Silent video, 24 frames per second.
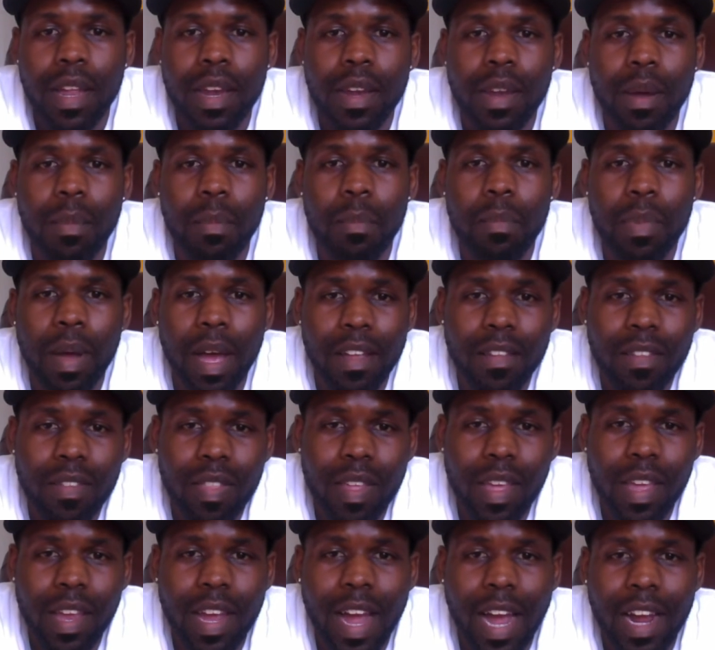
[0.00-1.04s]
The best
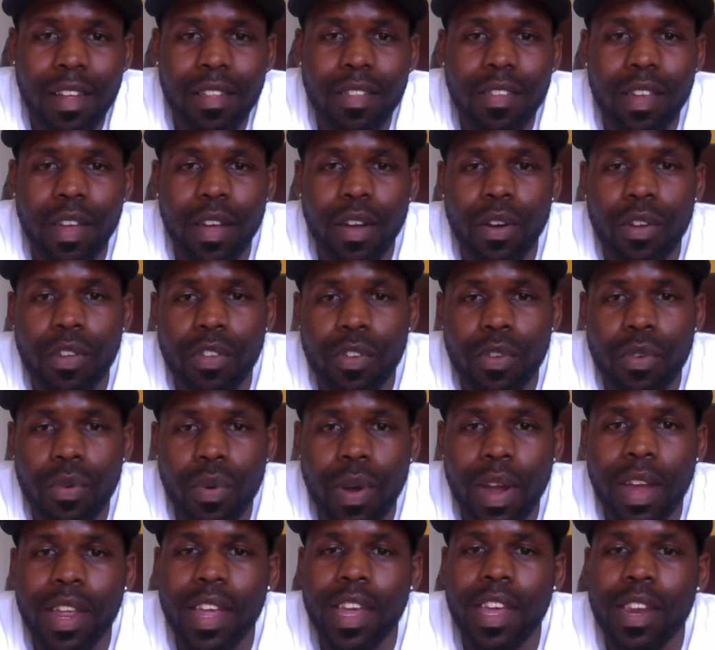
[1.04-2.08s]
thing I can tell
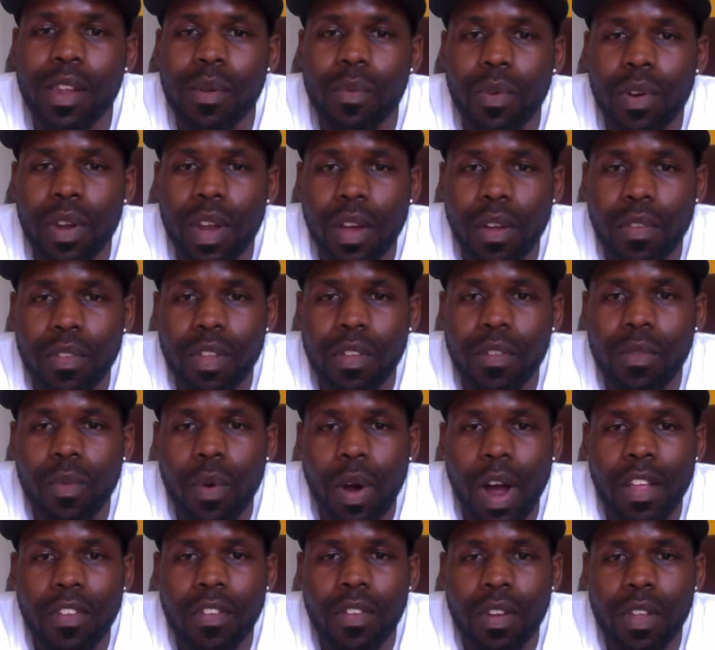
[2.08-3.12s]
you and anyone else that's
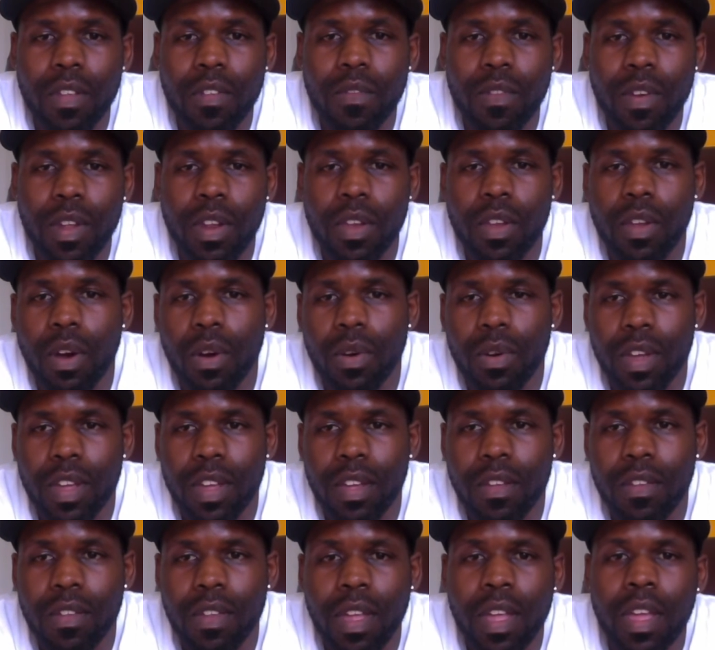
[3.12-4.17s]
watching this video
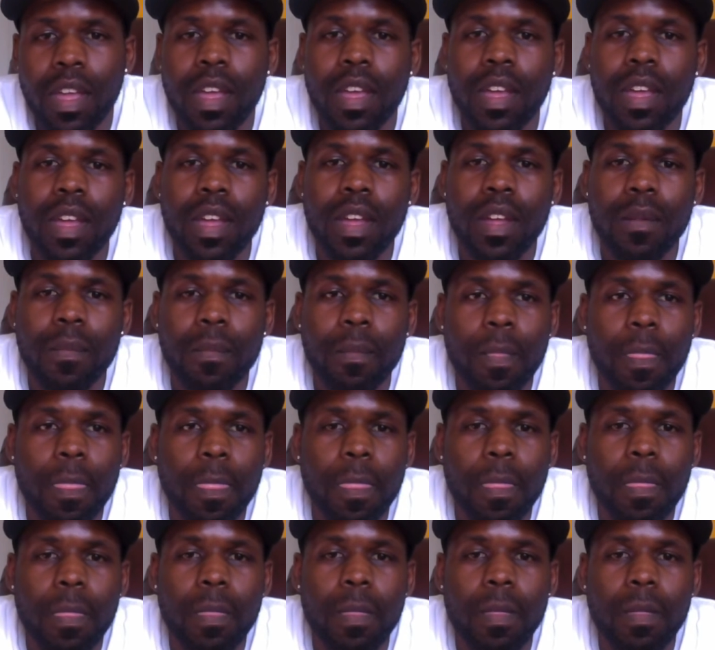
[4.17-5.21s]
is
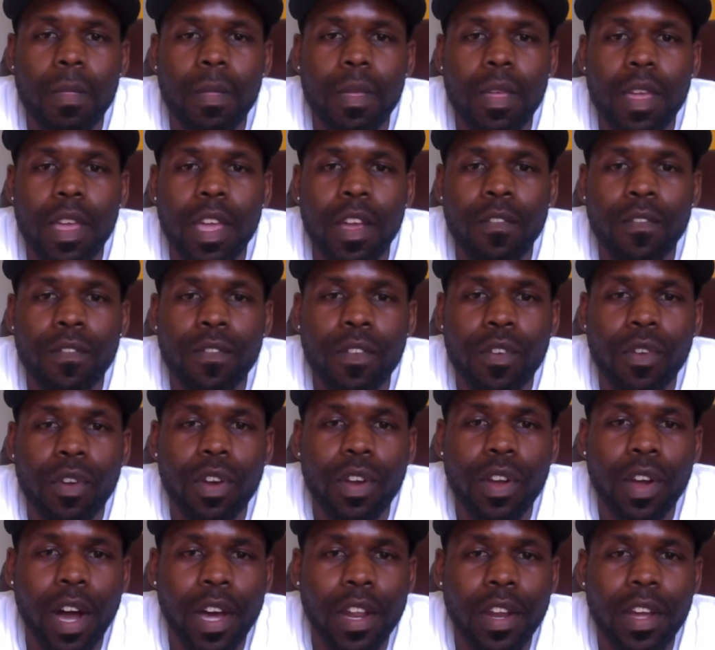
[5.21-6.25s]
if you're
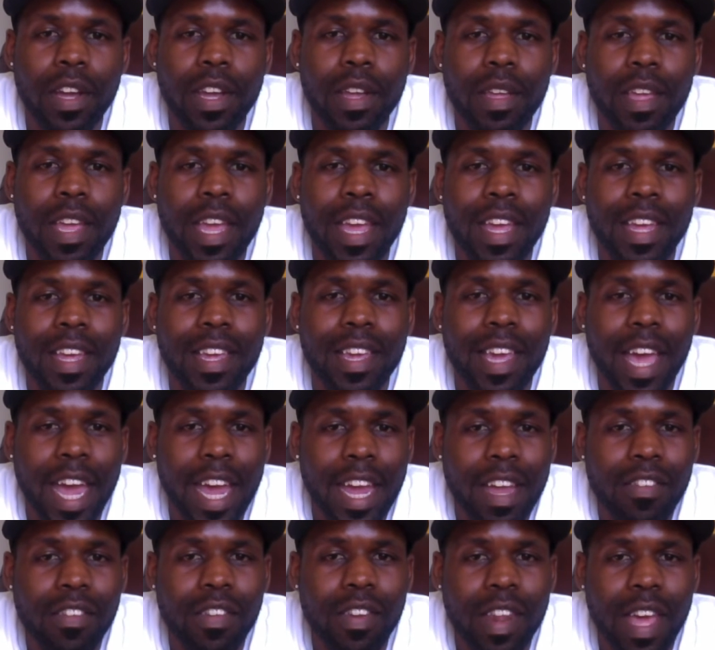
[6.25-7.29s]
gonna
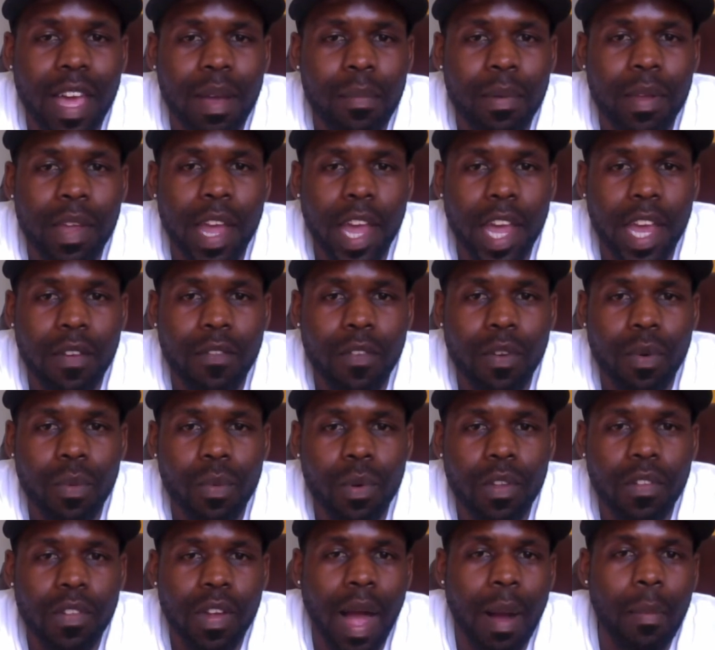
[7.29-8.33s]
engage in that behavior,
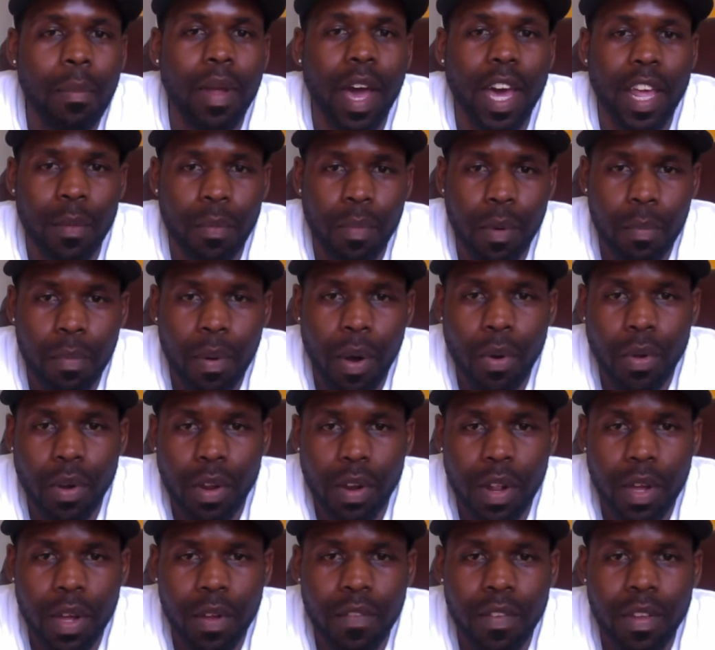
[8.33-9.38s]
which I'm not a
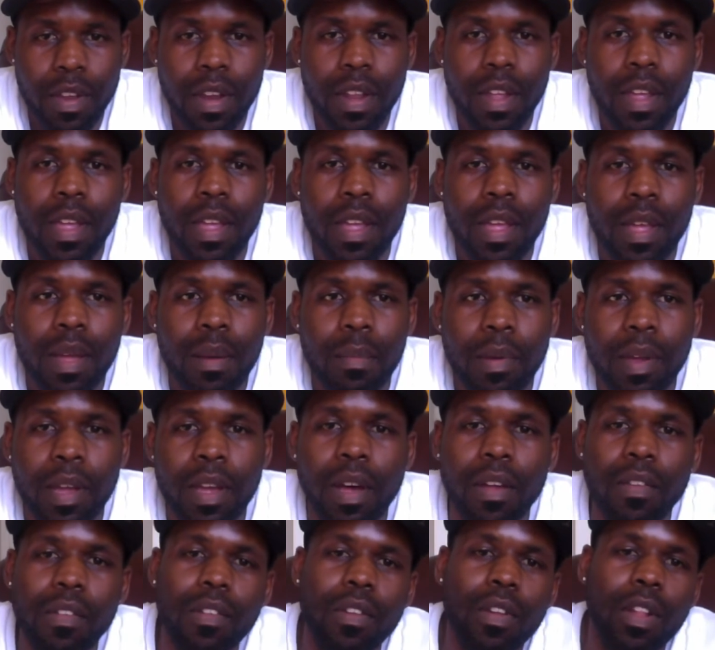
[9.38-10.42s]
proponent of it,
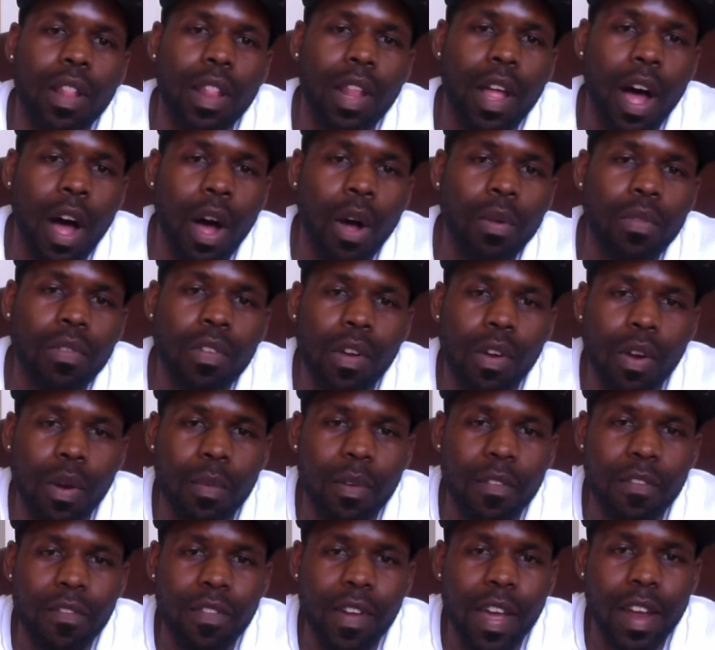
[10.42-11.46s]
because of the long-term
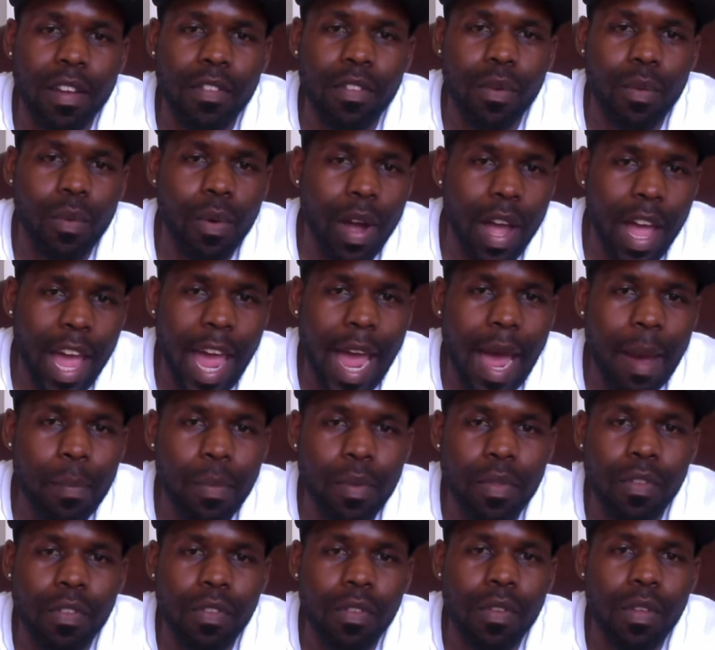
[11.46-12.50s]
effects of what
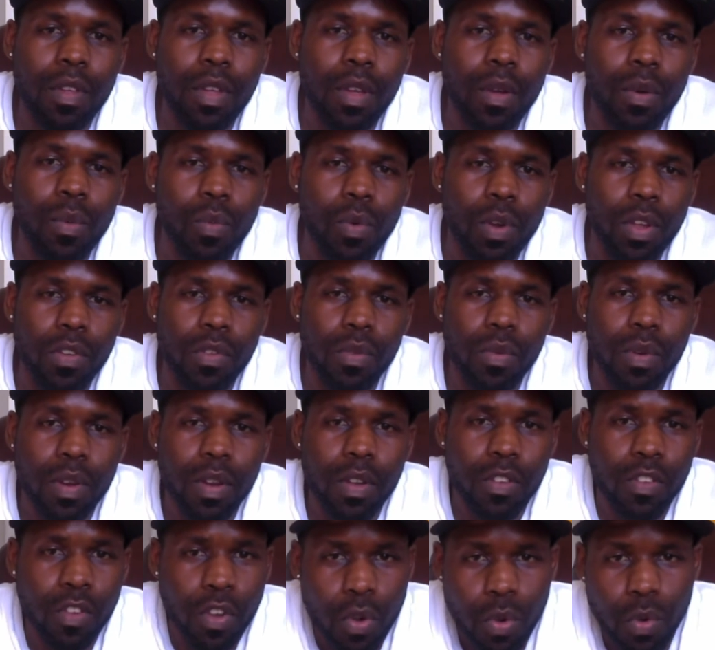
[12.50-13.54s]
happens when you
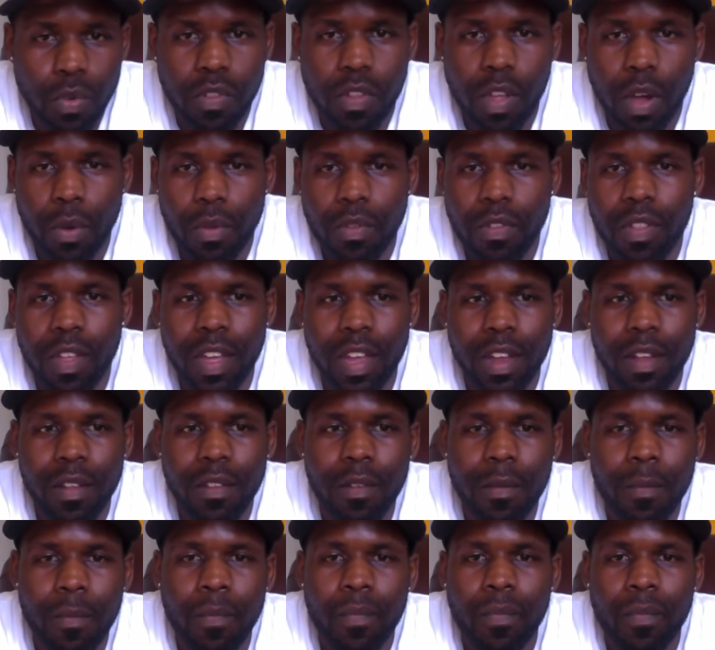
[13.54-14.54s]
use those things,